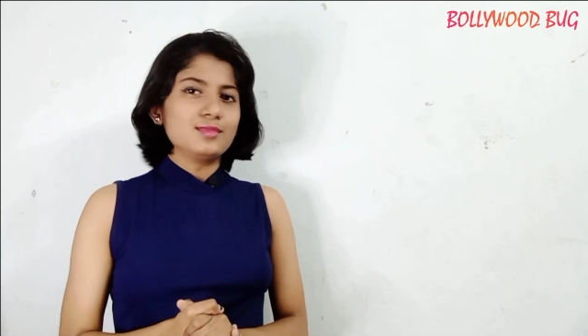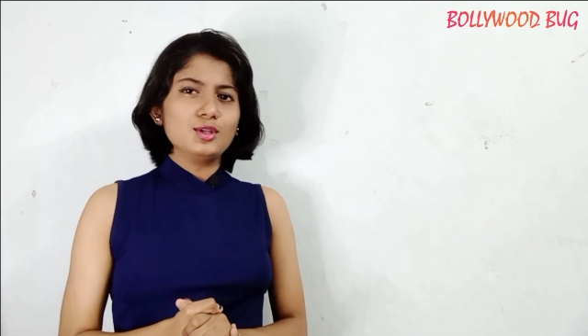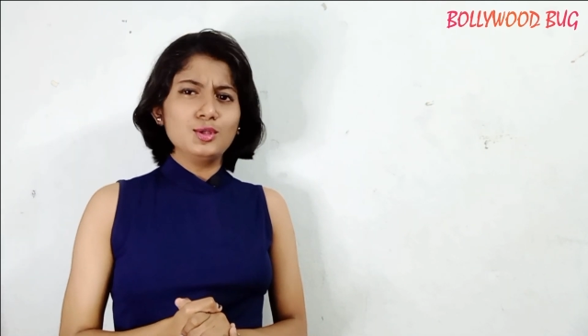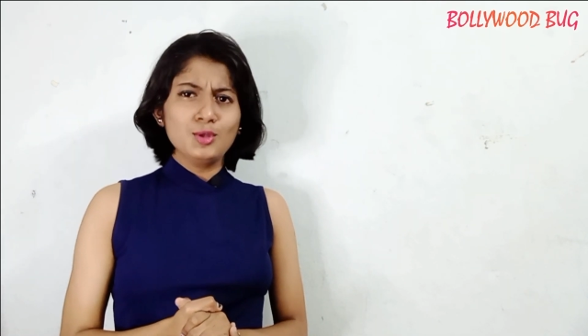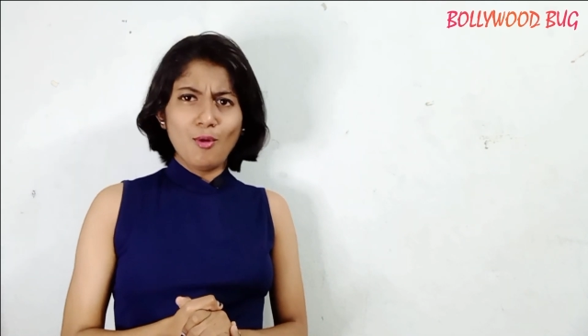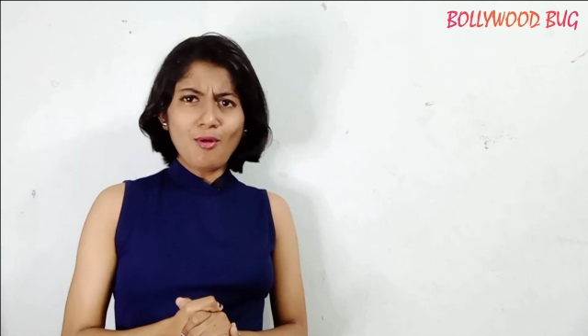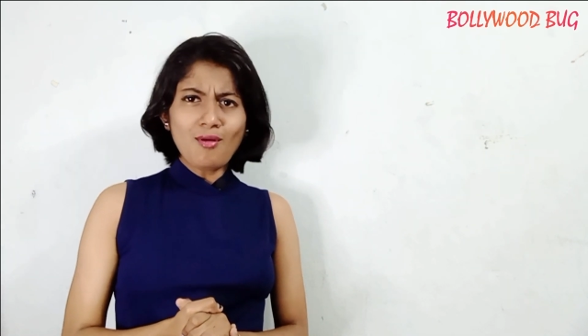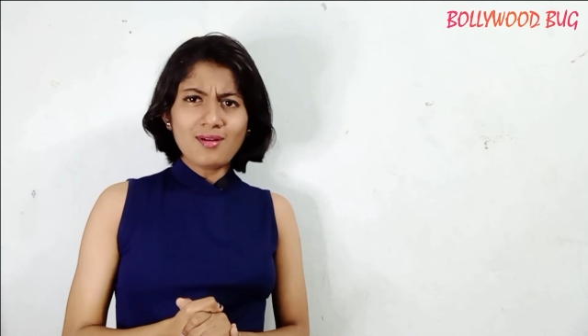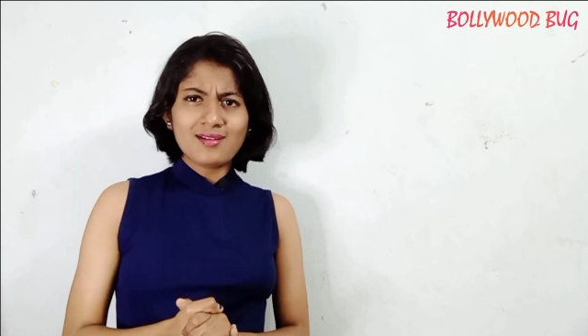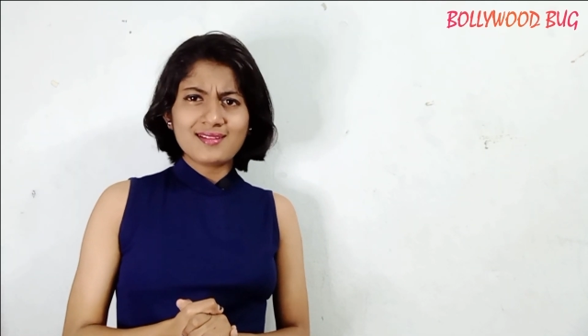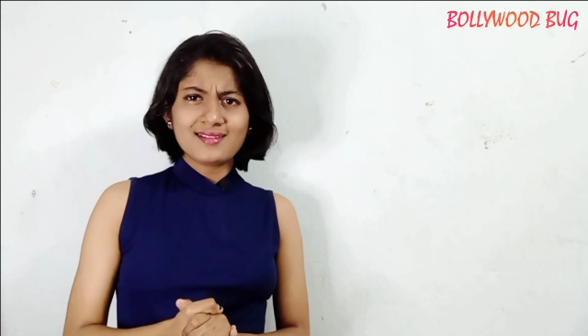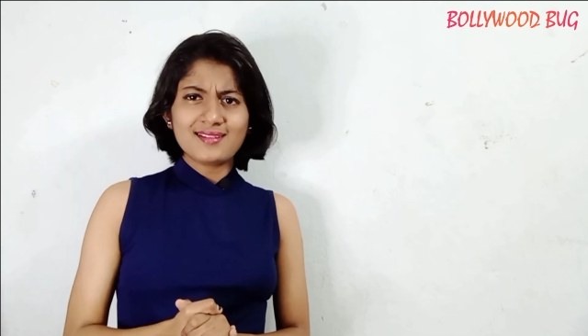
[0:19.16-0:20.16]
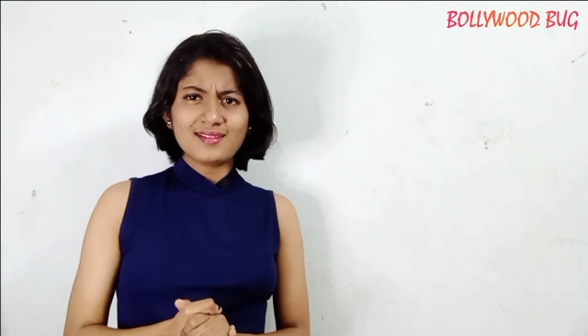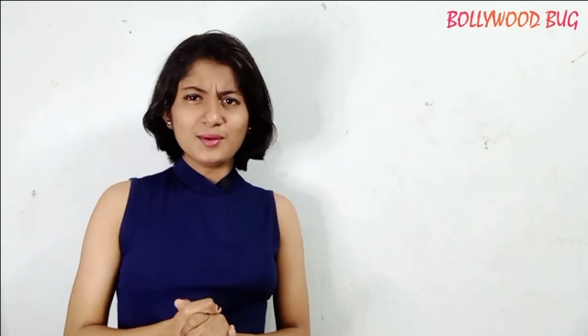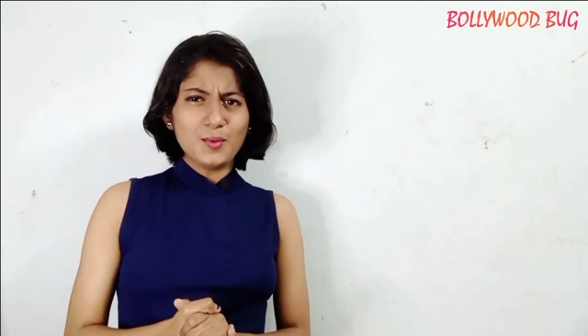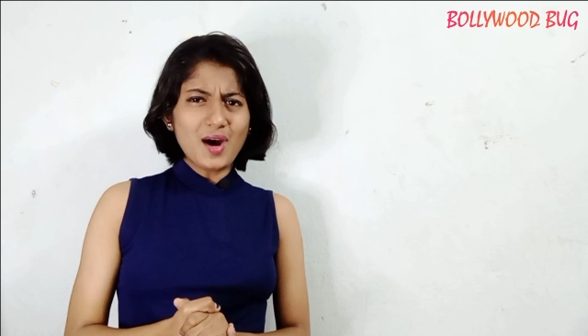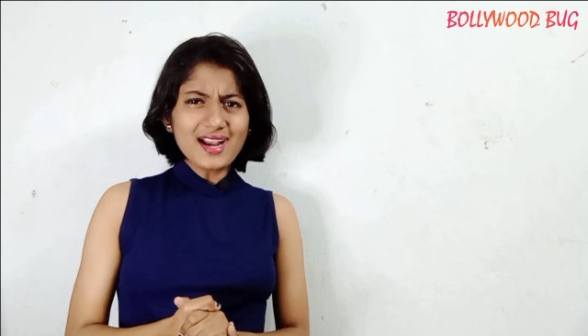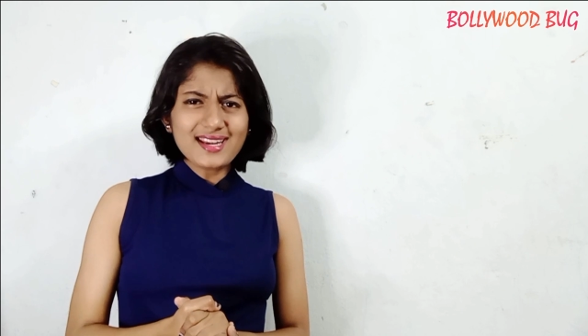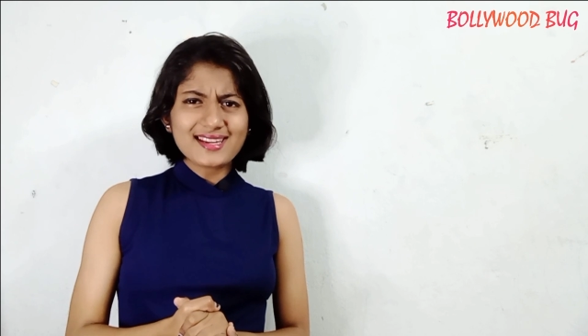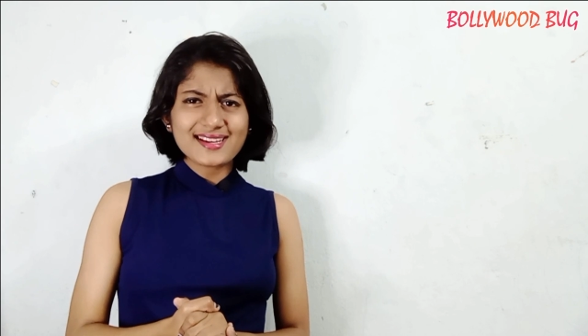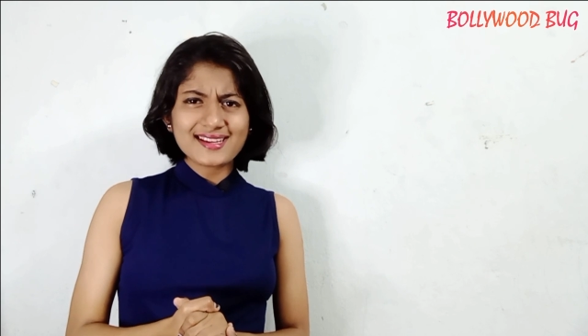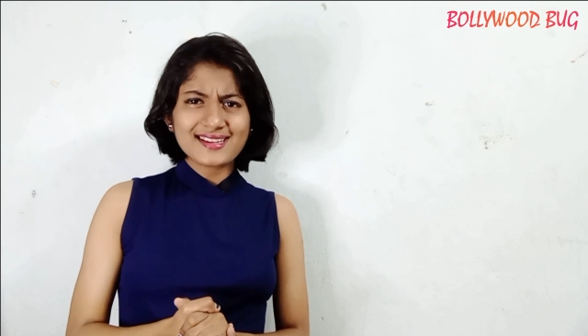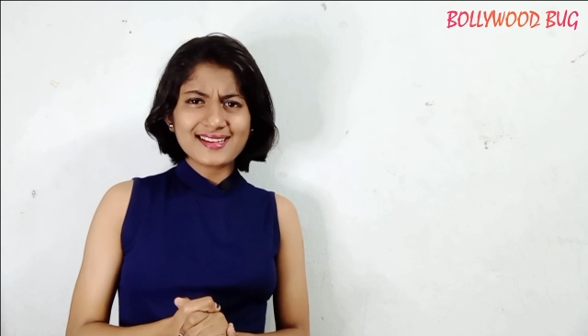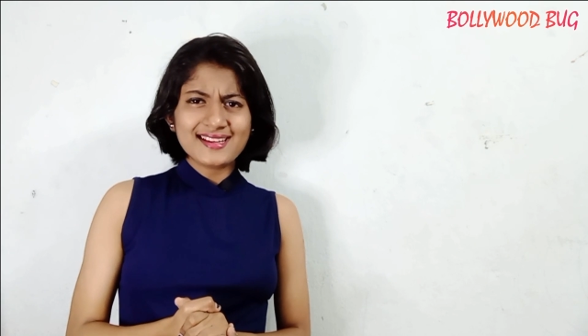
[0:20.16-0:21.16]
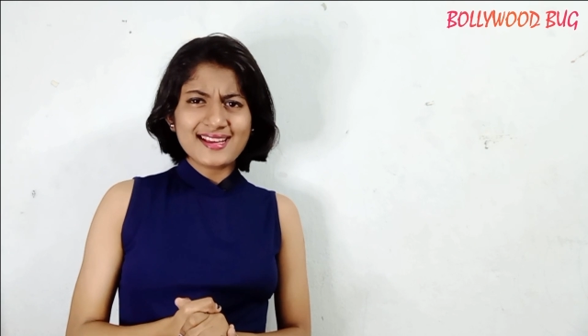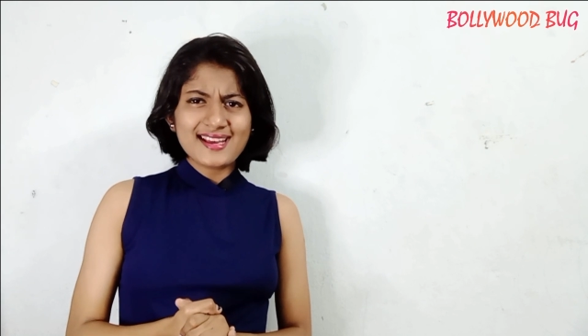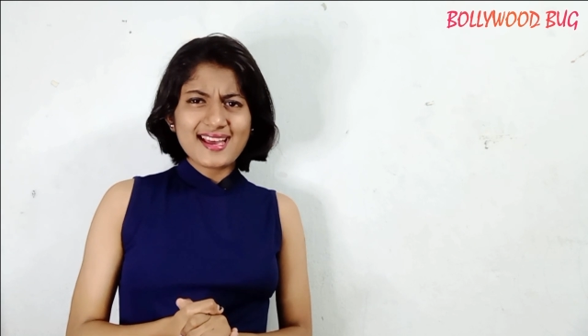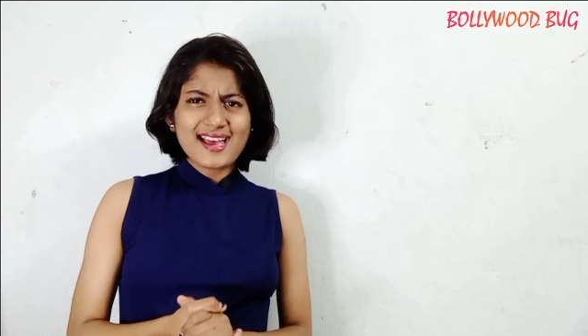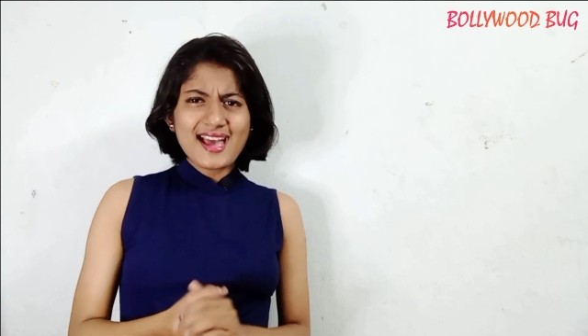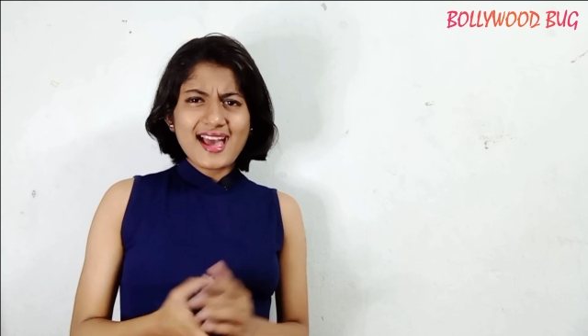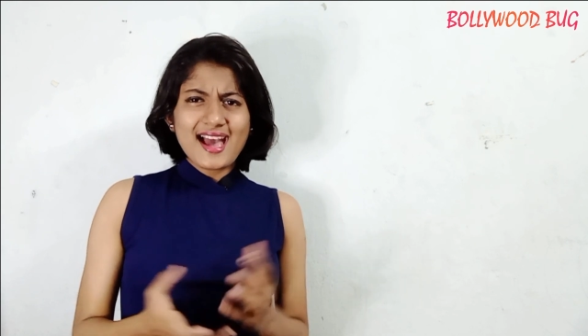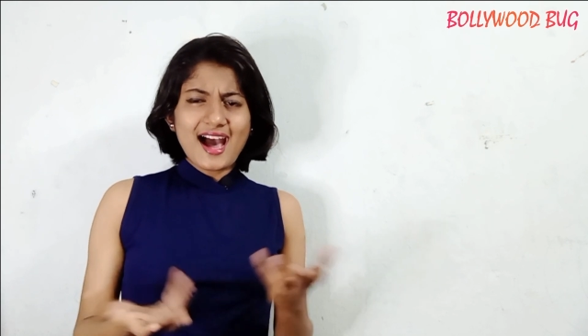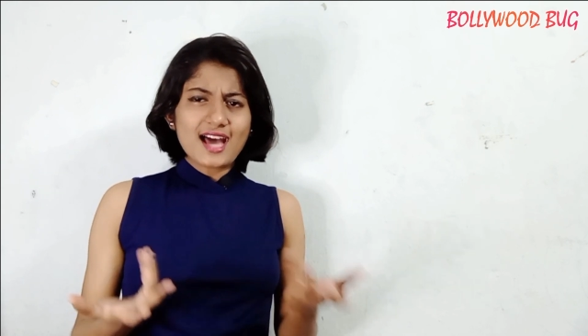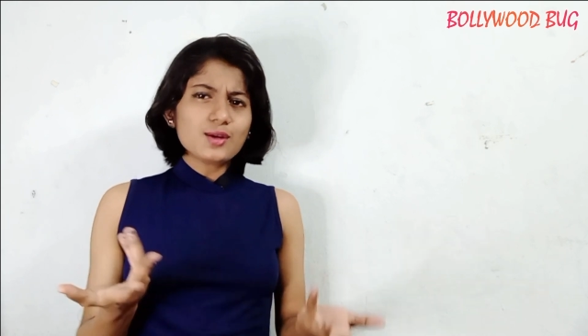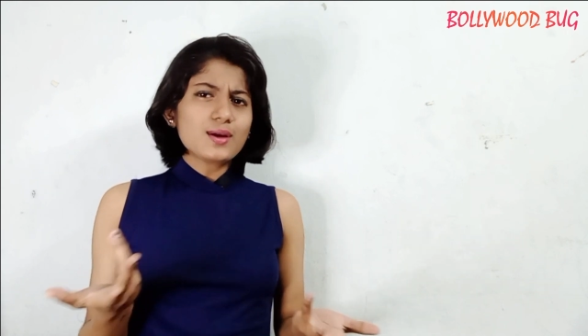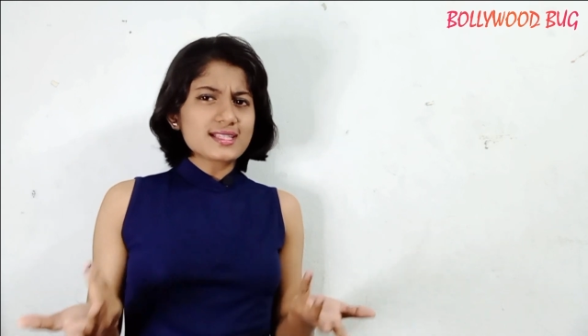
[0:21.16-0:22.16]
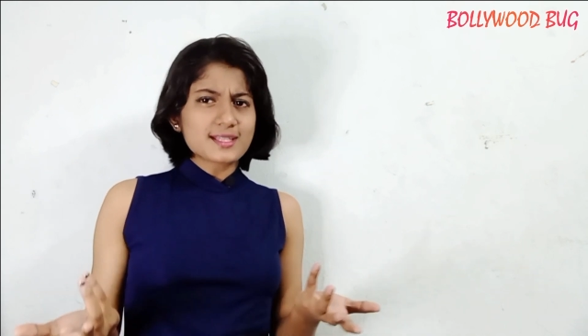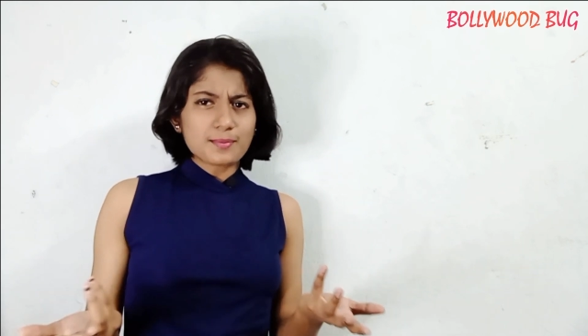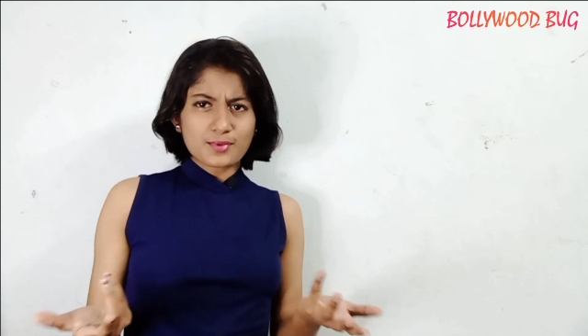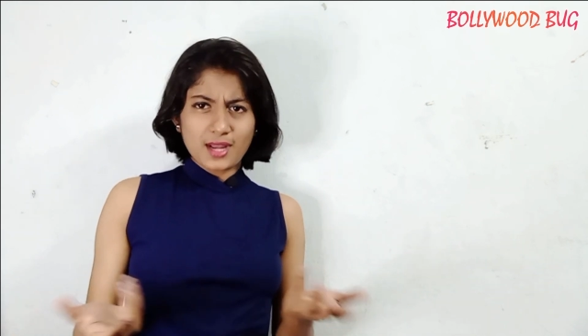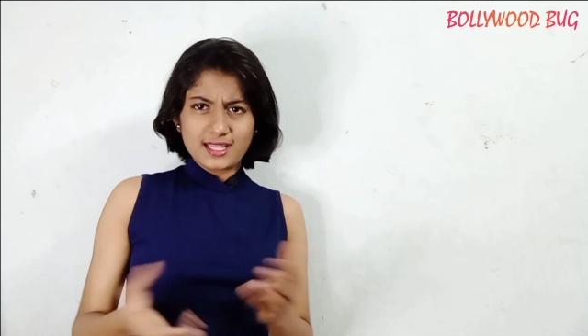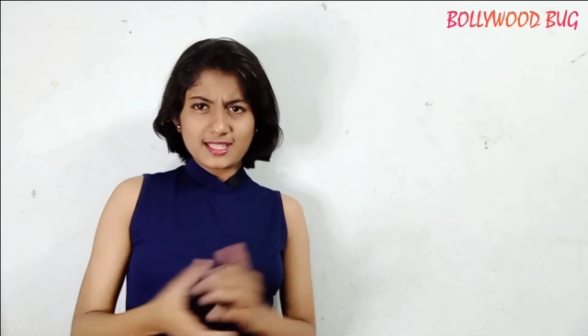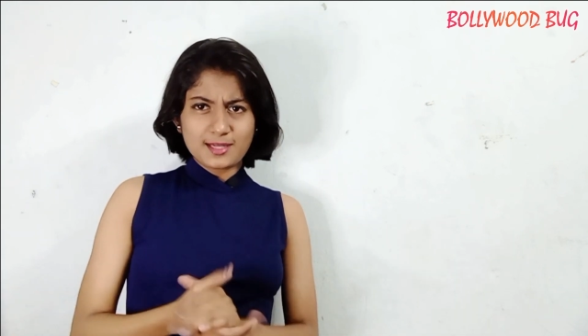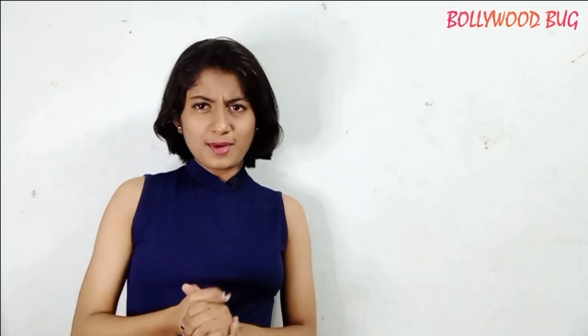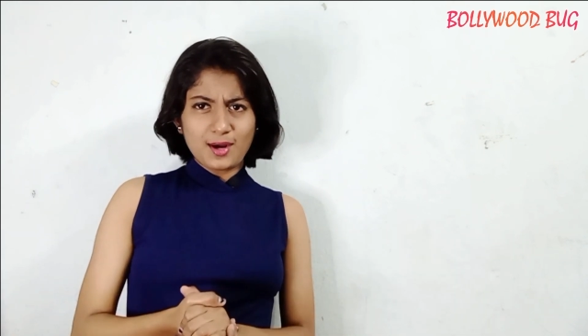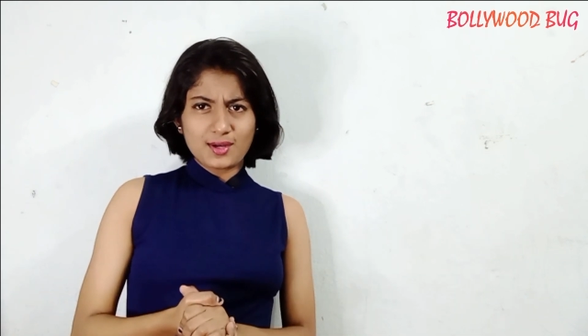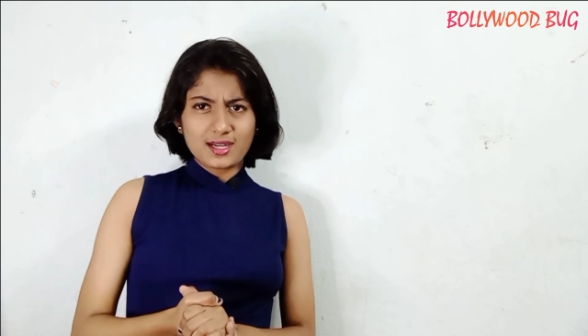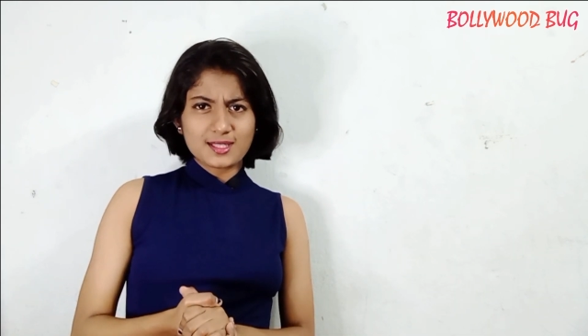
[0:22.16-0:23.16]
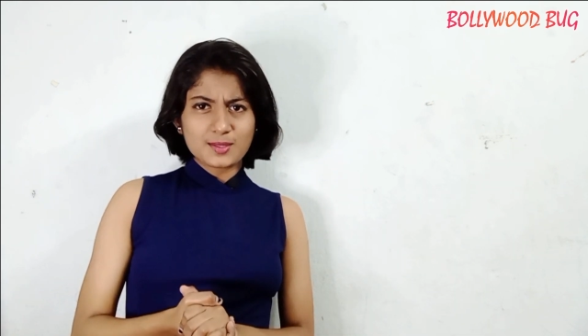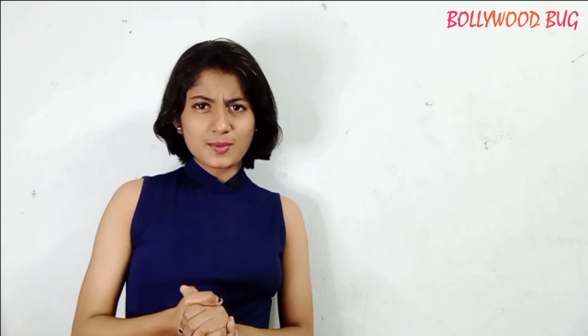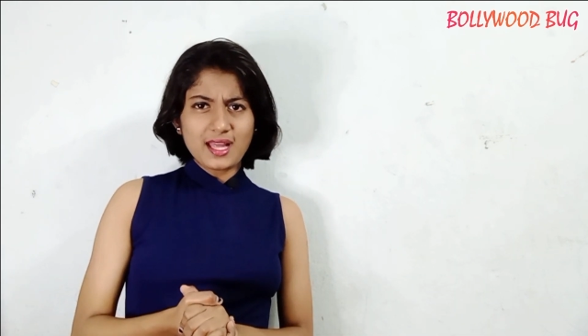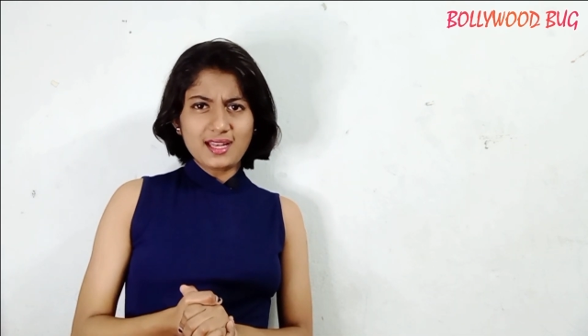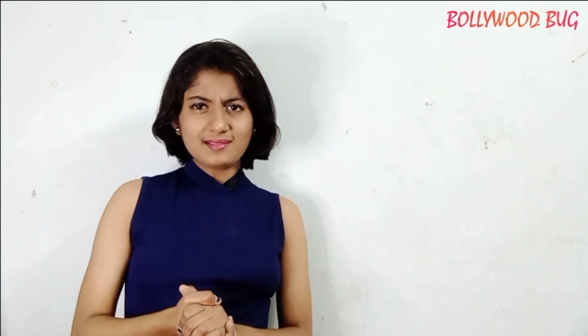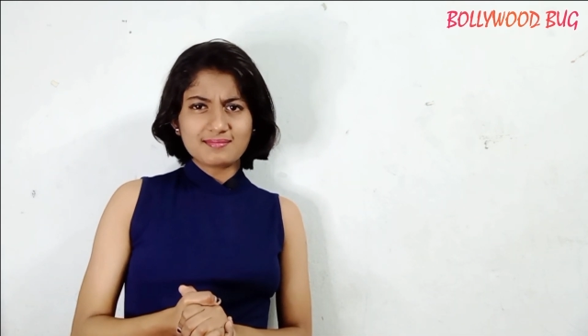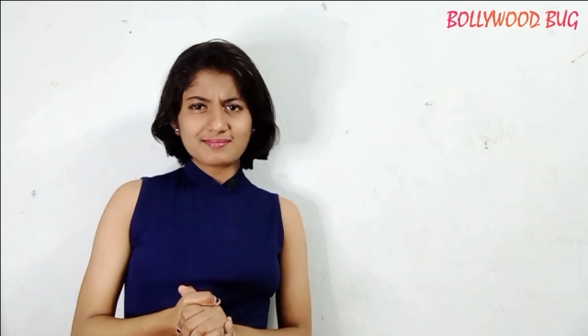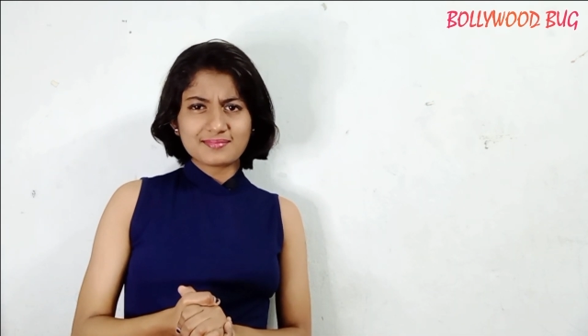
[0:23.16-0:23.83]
No? What? Are you guys surprised about it as well?